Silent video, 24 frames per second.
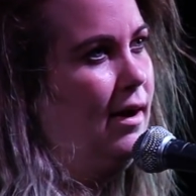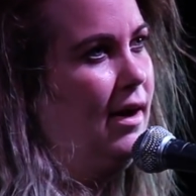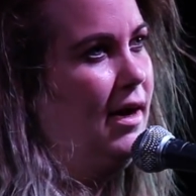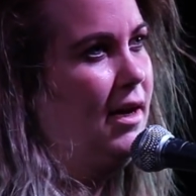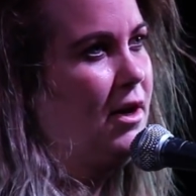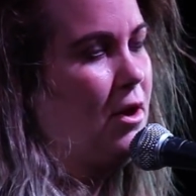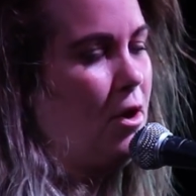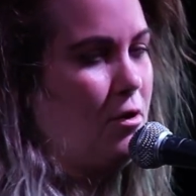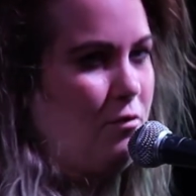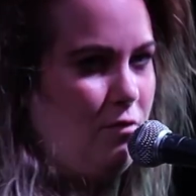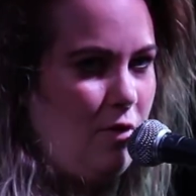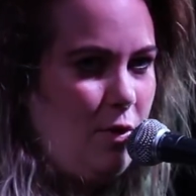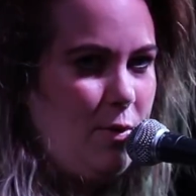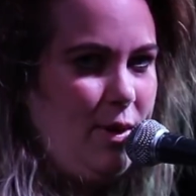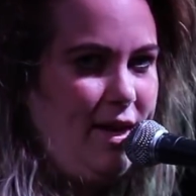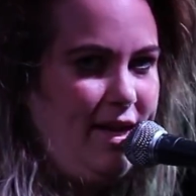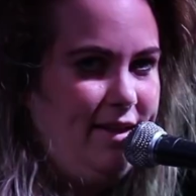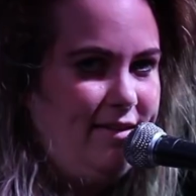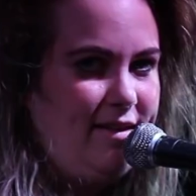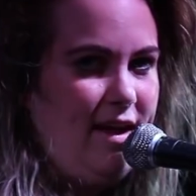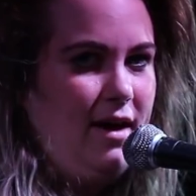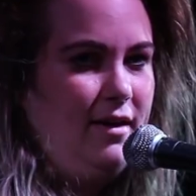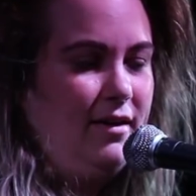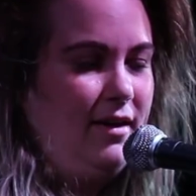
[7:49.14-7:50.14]
and I wrote
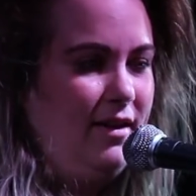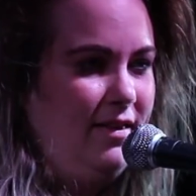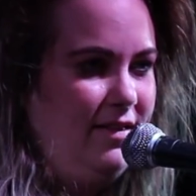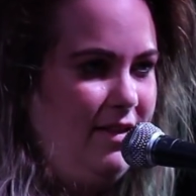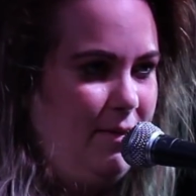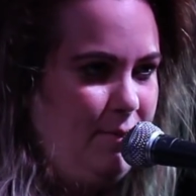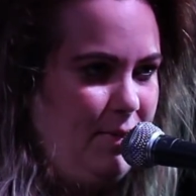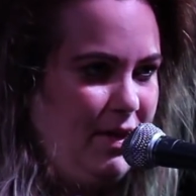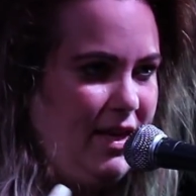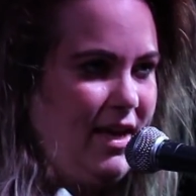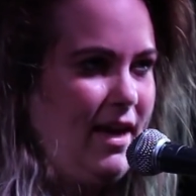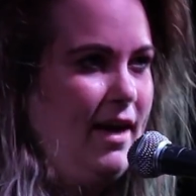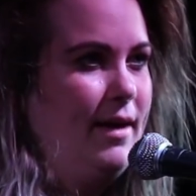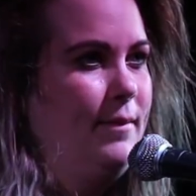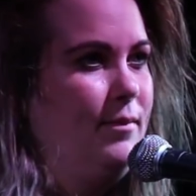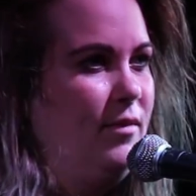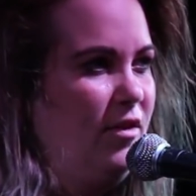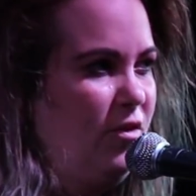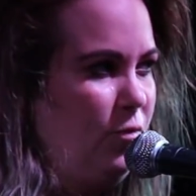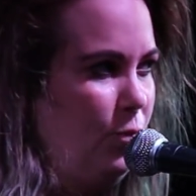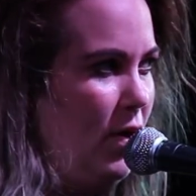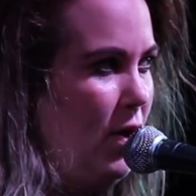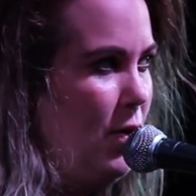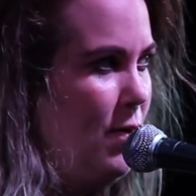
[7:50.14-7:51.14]
it down and it became
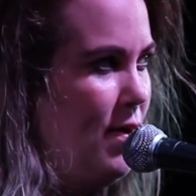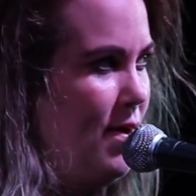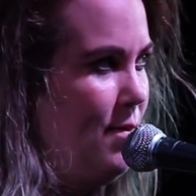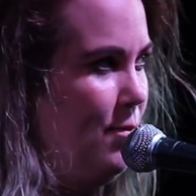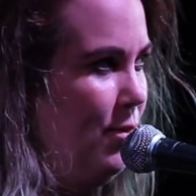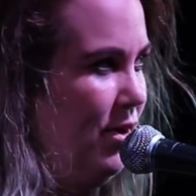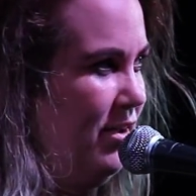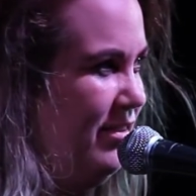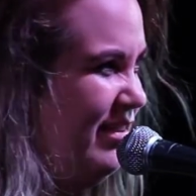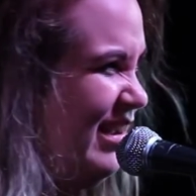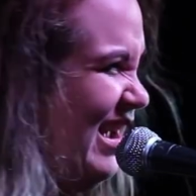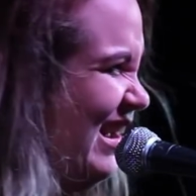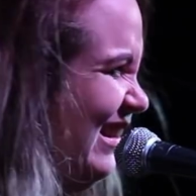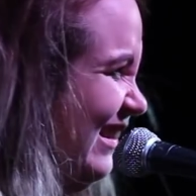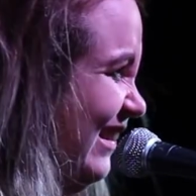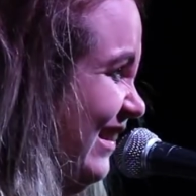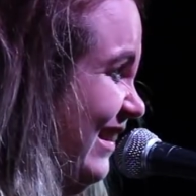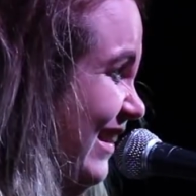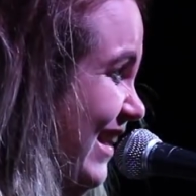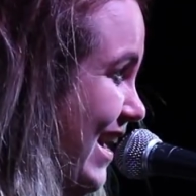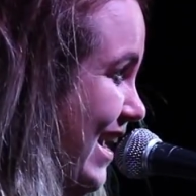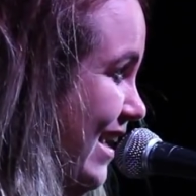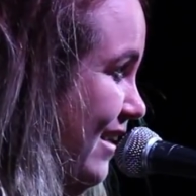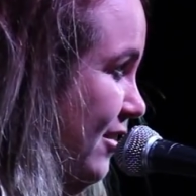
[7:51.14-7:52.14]
this poem, which
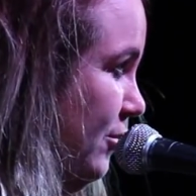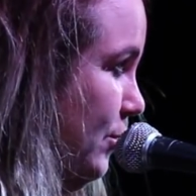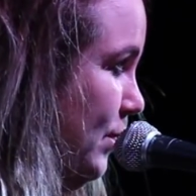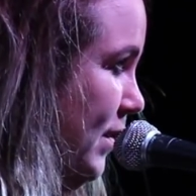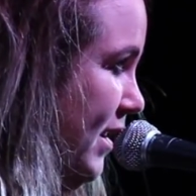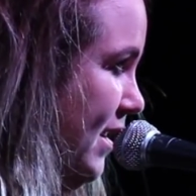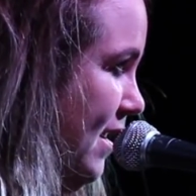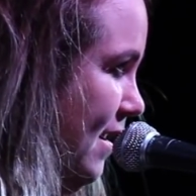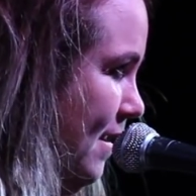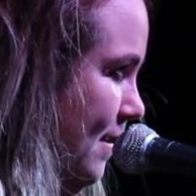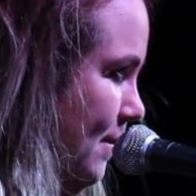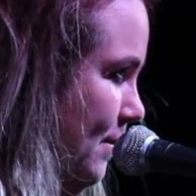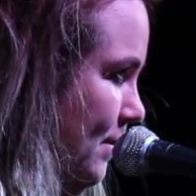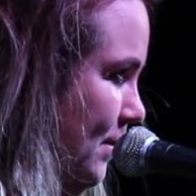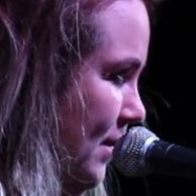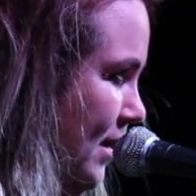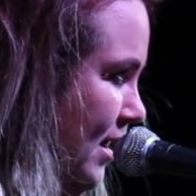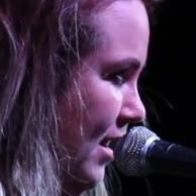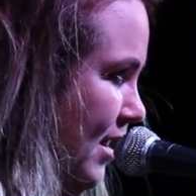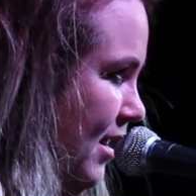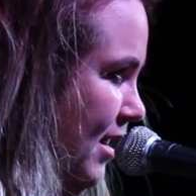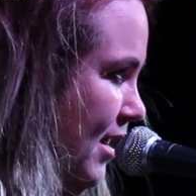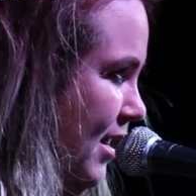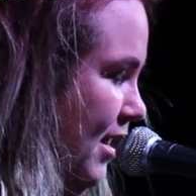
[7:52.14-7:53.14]
actually has become
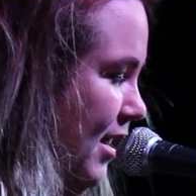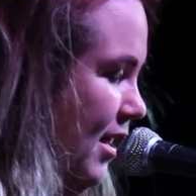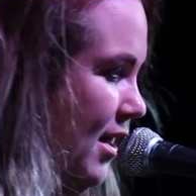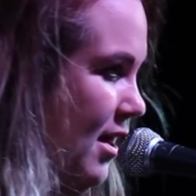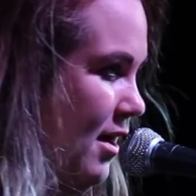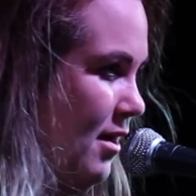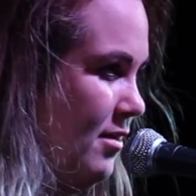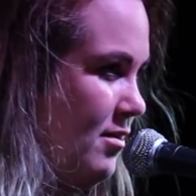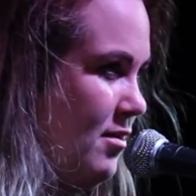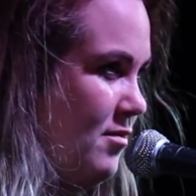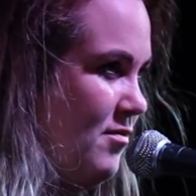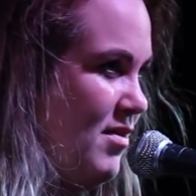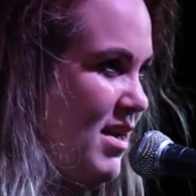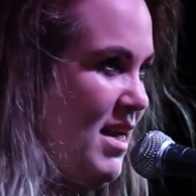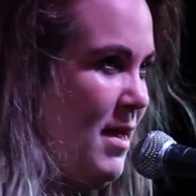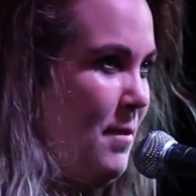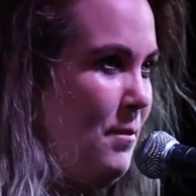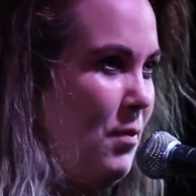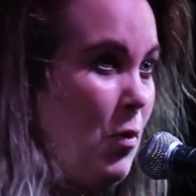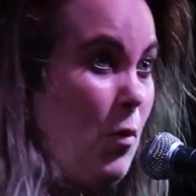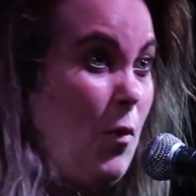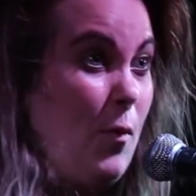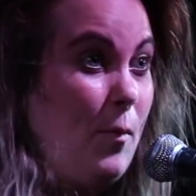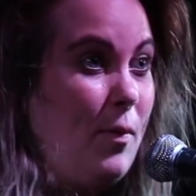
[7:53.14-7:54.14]
a really
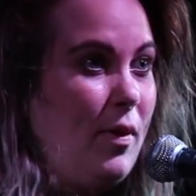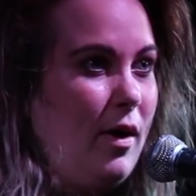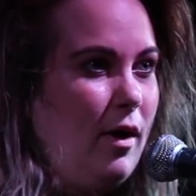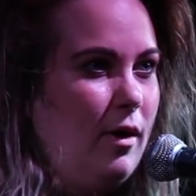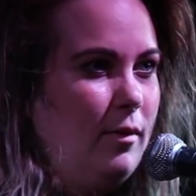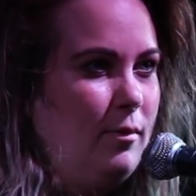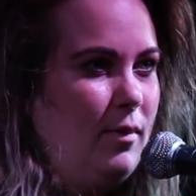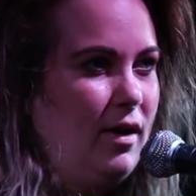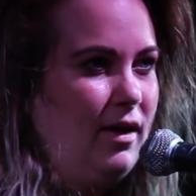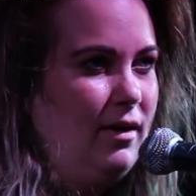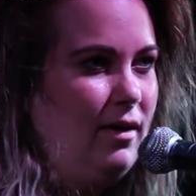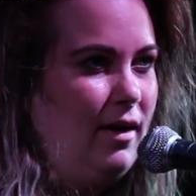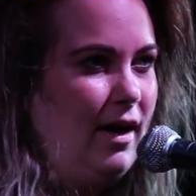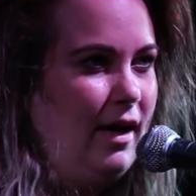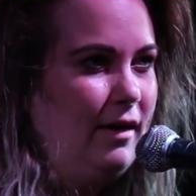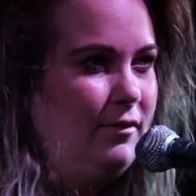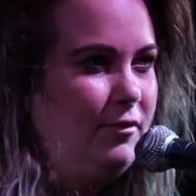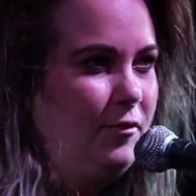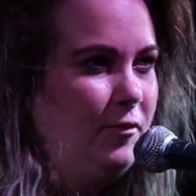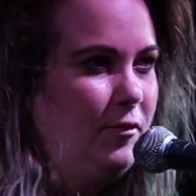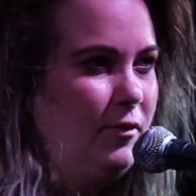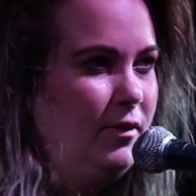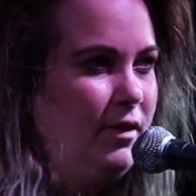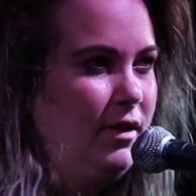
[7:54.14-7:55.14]
important part of my
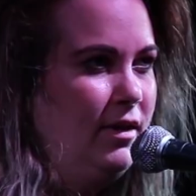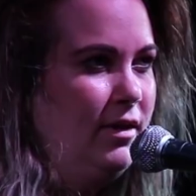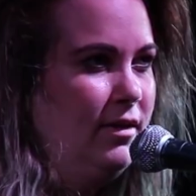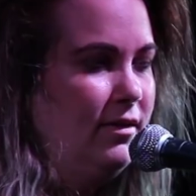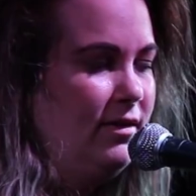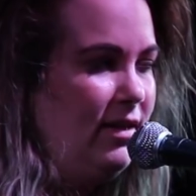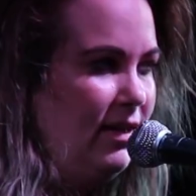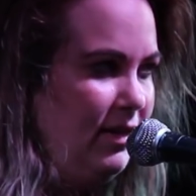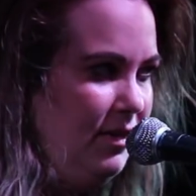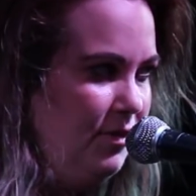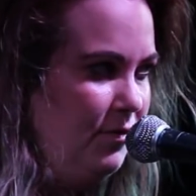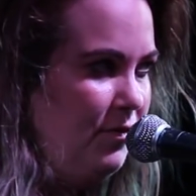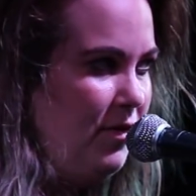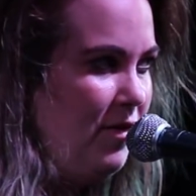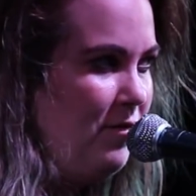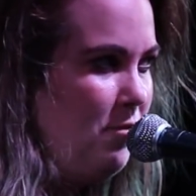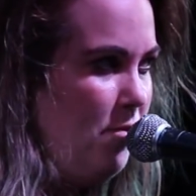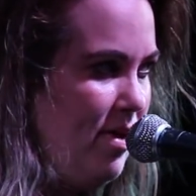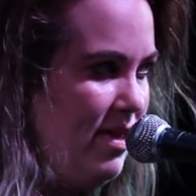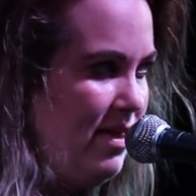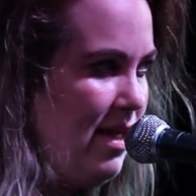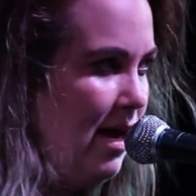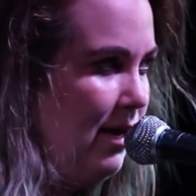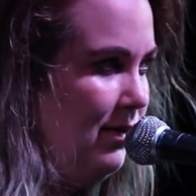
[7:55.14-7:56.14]
life. Thank you for
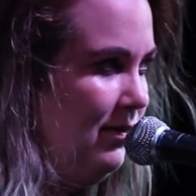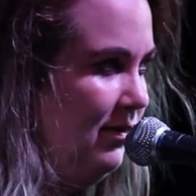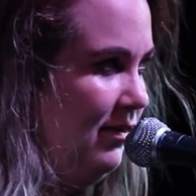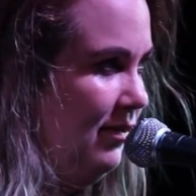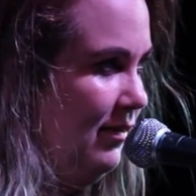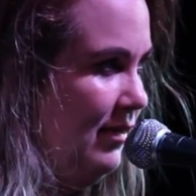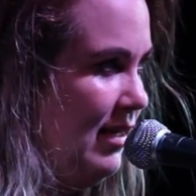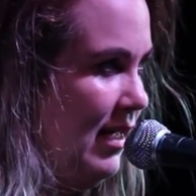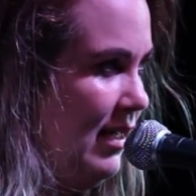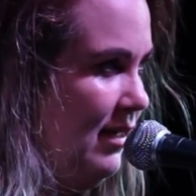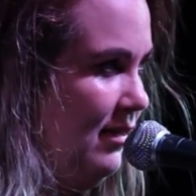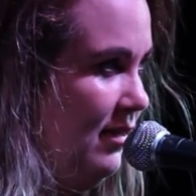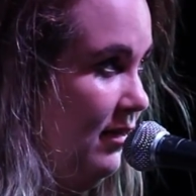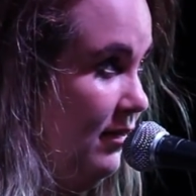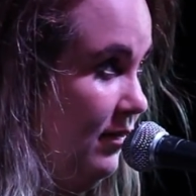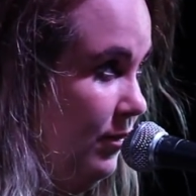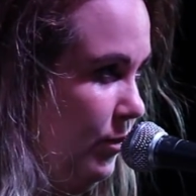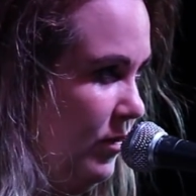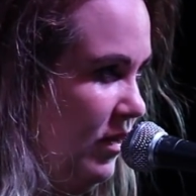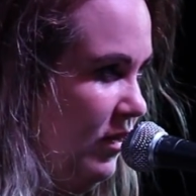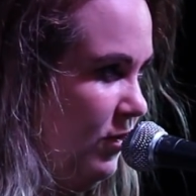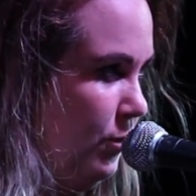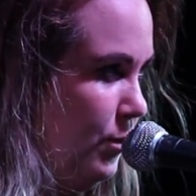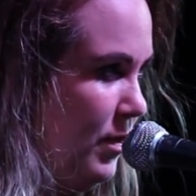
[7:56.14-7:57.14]
having me down today.
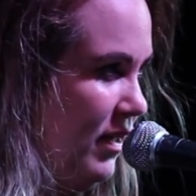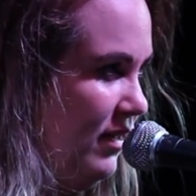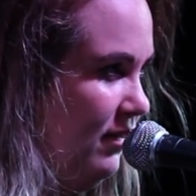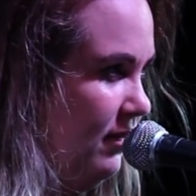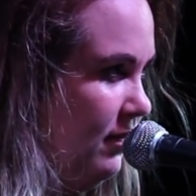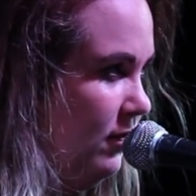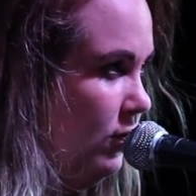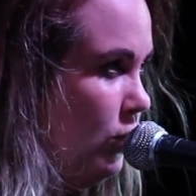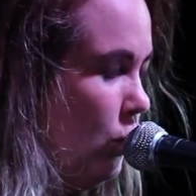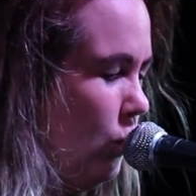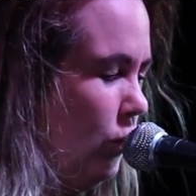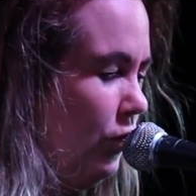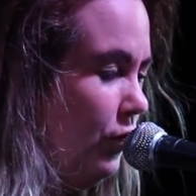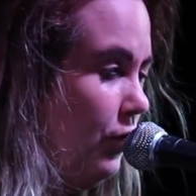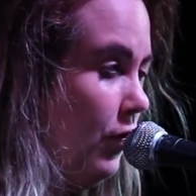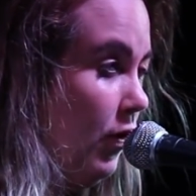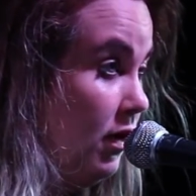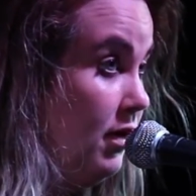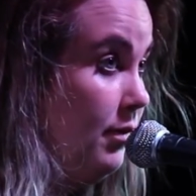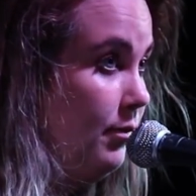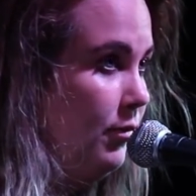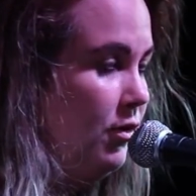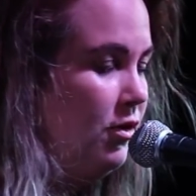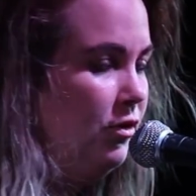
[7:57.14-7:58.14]
This piece is called
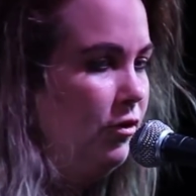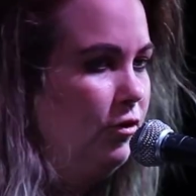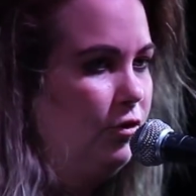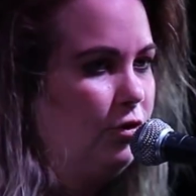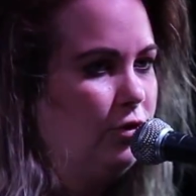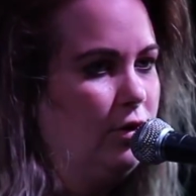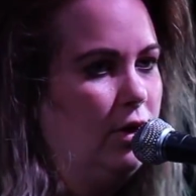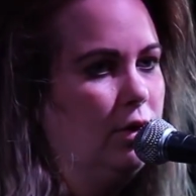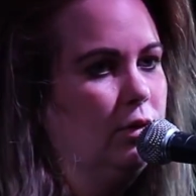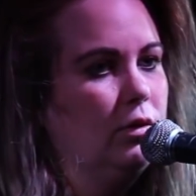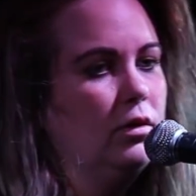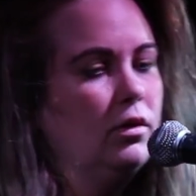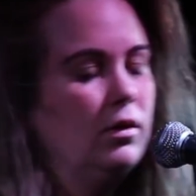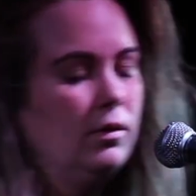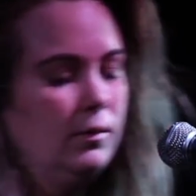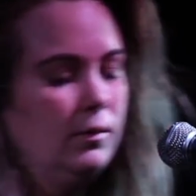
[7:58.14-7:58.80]
Volume Control.